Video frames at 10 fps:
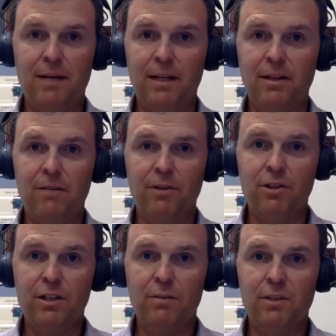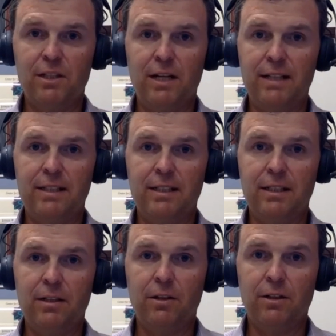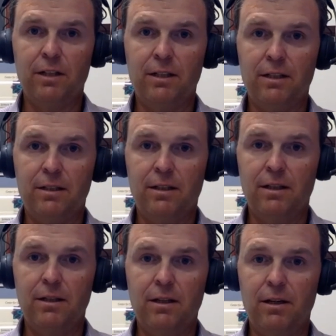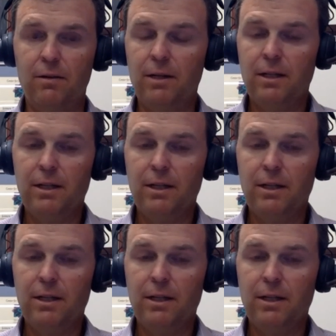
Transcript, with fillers: out of the University of Wisconsin that looked at uh, you know